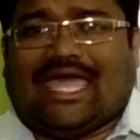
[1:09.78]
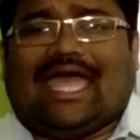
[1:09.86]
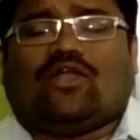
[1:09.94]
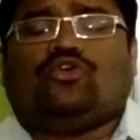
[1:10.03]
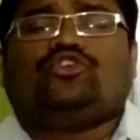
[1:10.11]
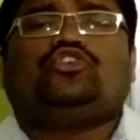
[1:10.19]

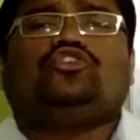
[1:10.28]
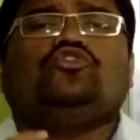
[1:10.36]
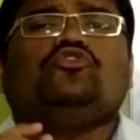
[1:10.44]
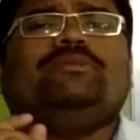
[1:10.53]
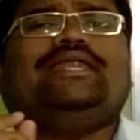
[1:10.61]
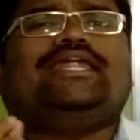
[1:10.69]
Around
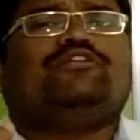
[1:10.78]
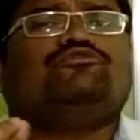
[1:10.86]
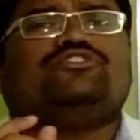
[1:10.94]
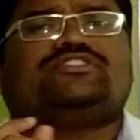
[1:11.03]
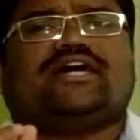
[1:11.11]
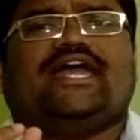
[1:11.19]
2 million
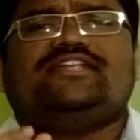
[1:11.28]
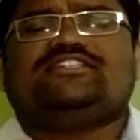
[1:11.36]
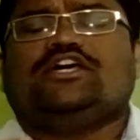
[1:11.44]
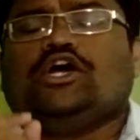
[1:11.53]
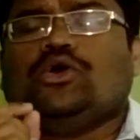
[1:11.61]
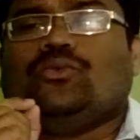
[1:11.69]
oocytes
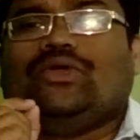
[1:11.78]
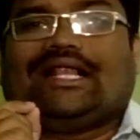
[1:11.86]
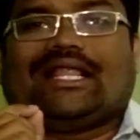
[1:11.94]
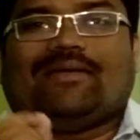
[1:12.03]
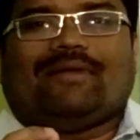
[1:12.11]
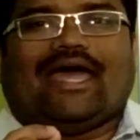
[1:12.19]
will
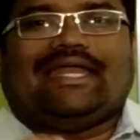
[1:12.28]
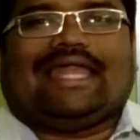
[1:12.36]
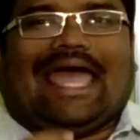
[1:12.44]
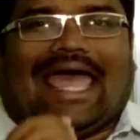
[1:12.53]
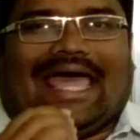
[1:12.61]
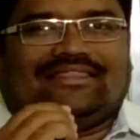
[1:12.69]
remain
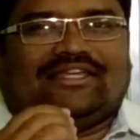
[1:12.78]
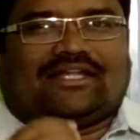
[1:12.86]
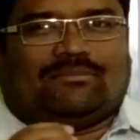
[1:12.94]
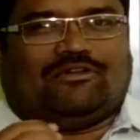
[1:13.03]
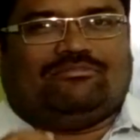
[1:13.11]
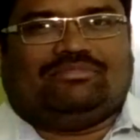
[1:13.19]
at the
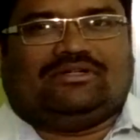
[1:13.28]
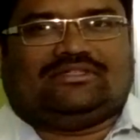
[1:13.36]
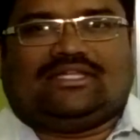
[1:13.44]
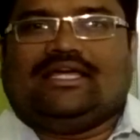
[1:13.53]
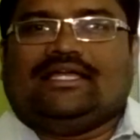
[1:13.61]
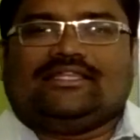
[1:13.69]
time of birth.
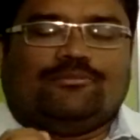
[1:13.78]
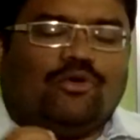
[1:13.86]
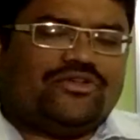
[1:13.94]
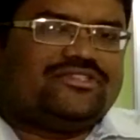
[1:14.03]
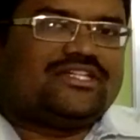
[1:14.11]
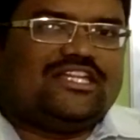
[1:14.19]
The
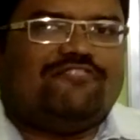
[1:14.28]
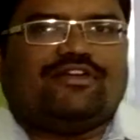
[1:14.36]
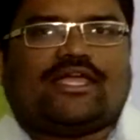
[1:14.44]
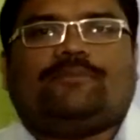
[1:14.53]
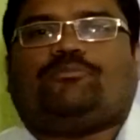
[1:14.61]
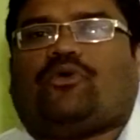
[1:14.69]
most
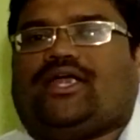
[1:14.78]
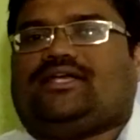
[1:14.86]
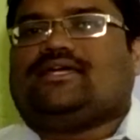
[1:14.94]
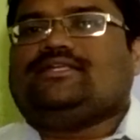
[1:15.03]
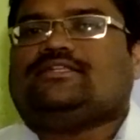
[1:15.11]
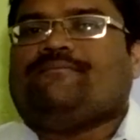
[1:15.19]
significant
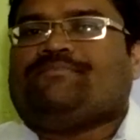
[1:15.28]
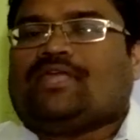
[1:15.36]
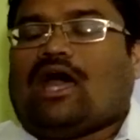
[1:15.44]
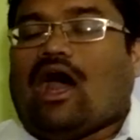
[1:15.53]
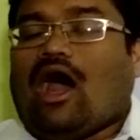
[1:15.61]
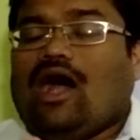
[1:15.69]
point is
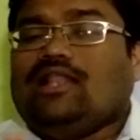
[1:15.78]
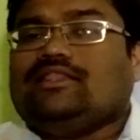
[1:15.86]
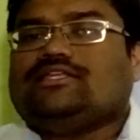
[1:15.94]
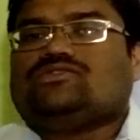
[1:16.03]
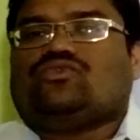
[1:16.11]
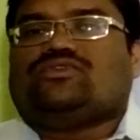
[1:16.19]
all
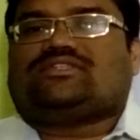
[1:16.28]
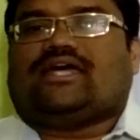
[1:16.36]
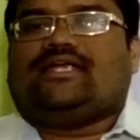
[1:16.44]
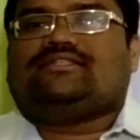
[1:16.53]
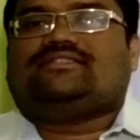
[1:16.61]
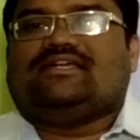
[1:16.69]
these
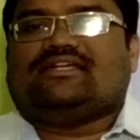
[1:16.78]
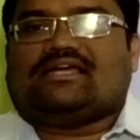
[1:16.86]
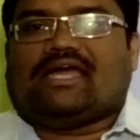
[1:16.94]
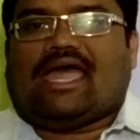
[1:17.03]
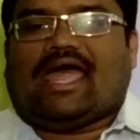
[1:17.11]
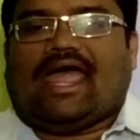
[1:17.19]
oocytes, they
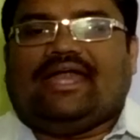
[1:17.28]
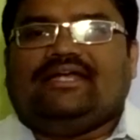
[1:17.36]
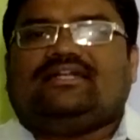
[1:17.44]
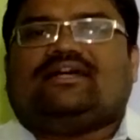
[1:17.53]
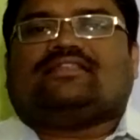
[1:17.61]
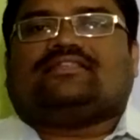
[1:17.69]

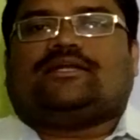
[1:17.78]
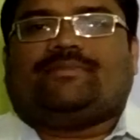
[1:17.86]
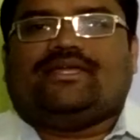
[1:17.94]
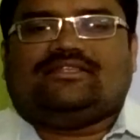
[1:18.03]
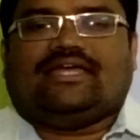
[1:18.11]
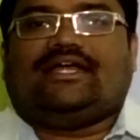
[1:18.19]
enter, that
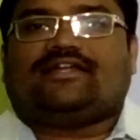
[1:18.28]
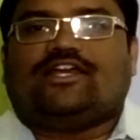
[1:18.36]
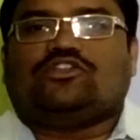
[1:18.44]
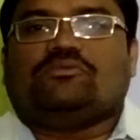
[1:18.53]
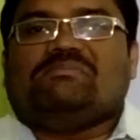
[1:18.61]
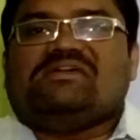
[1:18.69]
means they enter
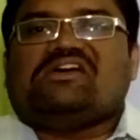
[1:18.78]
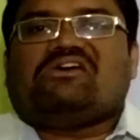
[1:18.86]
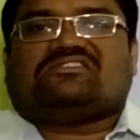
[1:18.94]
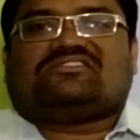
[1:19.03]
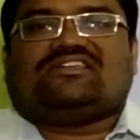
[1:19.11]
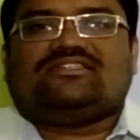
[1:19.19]
into
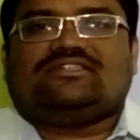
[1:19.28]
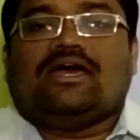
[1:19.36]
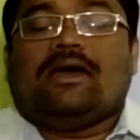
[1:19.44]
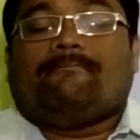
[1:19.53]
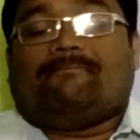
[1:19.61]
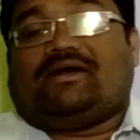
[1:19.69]
meiosis,
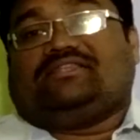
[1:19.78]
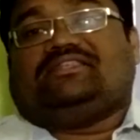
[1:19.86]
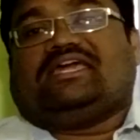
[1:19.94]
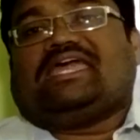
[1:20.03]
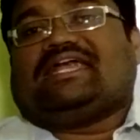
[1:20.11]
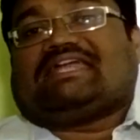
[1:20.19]
but
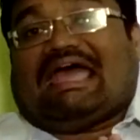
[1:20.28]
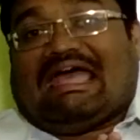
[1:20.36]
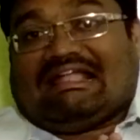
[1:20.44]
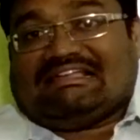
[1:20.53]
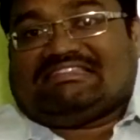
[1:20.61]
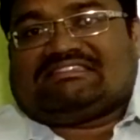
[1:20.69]
they get
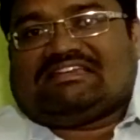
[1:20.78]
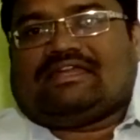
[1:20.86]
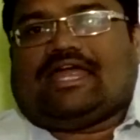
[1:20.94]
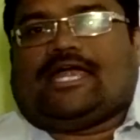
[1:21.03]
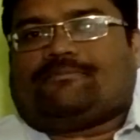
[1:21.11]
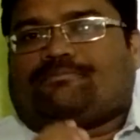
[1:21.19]
arrested
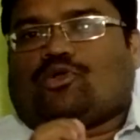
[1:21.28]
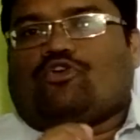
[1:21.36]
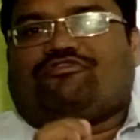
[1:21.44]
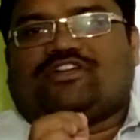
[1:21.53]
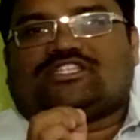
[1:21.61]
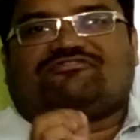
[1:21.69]
at
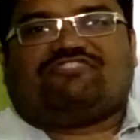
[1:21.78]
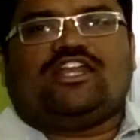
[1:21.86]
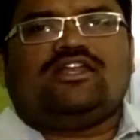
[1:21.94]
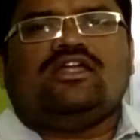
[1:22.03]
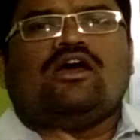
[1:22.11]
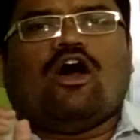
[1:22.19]
prophase
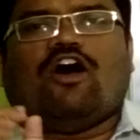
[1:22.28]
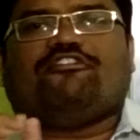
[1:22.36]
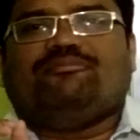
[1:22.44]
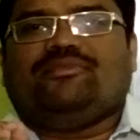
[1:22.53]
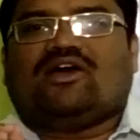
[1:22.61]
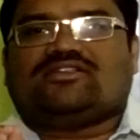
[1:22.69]
1
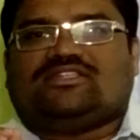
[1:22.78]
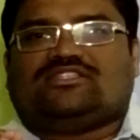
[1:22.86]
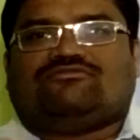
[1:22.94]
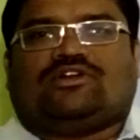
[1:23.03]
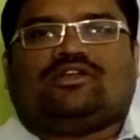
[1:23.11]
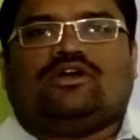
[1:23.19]
of
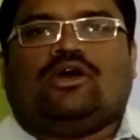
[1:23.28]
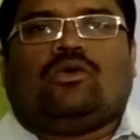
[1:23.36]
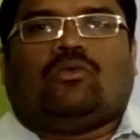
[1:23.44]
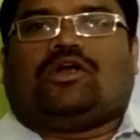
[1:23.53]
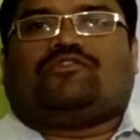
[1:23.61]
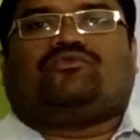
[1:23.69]
meiosis 1,
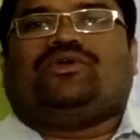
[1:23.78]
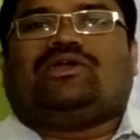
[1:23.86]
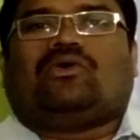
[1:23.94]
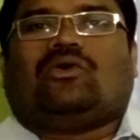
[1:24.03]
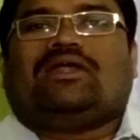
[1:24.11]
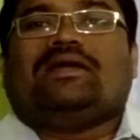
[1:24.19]
what we
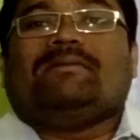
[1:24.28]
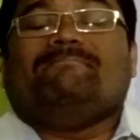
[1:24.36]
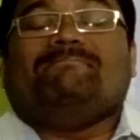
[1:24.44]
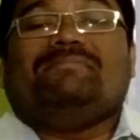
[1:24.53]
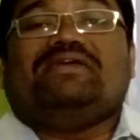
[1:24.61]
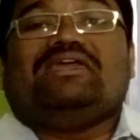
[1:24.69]
call
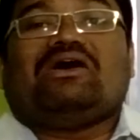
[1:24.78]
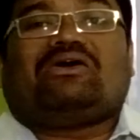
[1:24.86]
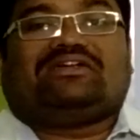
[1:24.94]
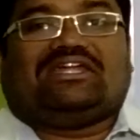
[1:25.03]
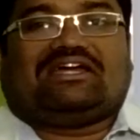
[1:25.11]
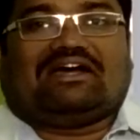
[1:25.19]

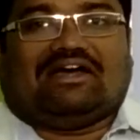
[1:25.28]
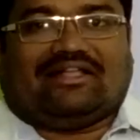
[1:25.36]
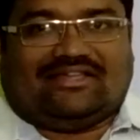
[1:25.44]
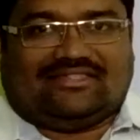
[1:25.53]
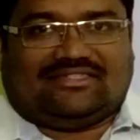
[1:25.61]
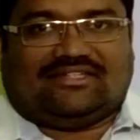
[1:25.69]
meiotic
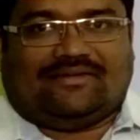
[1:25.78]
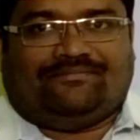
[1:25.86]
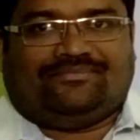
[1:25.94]
arrest.